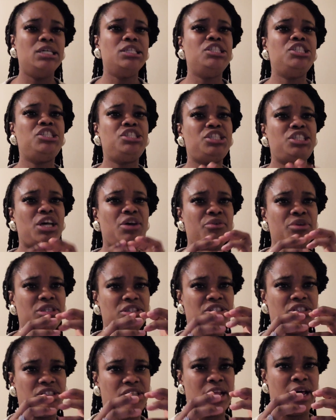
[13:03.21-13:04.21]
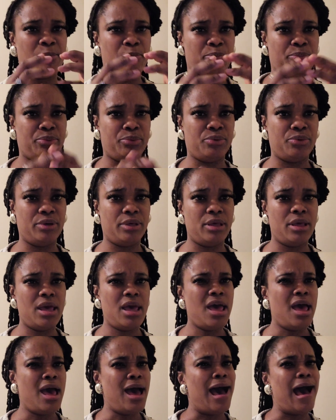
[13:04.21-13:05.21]
Cherish that boy.
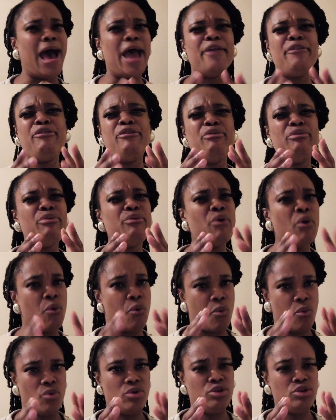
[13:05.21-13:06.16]
I know